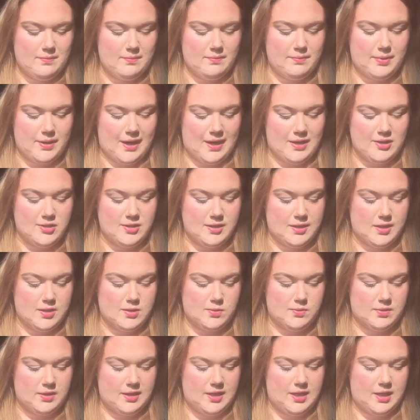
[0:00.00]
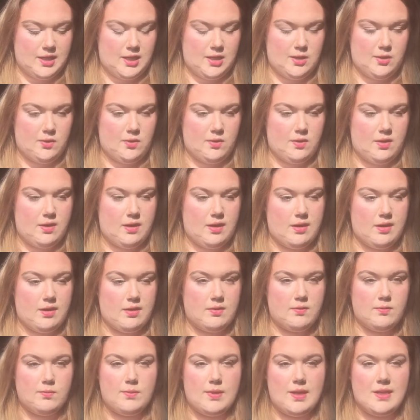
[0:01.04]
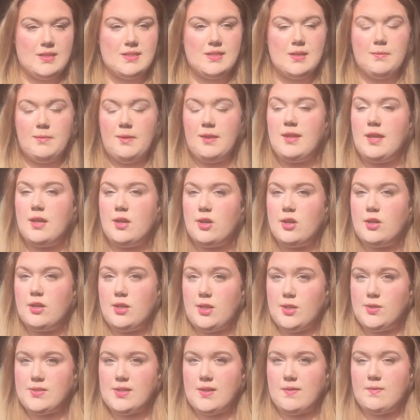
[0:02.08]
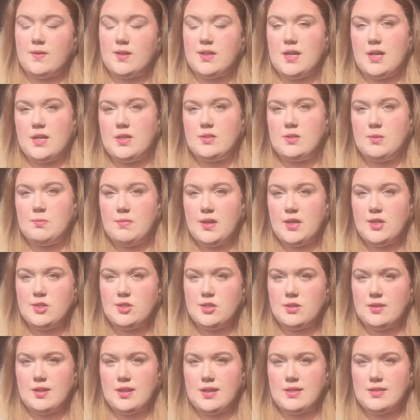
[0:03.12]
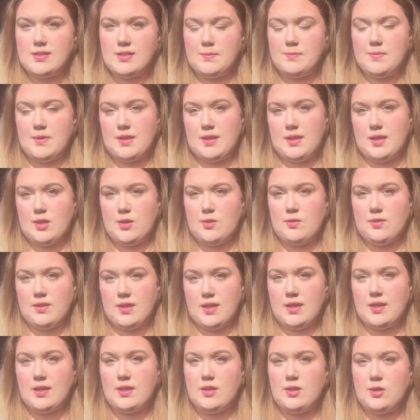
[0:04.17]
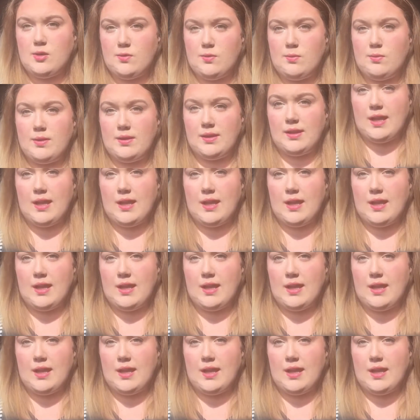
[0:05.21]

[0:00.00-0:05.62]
But I just think it's really cute. It's something that you're going to use every day, so make sure that it's something that you think you would like.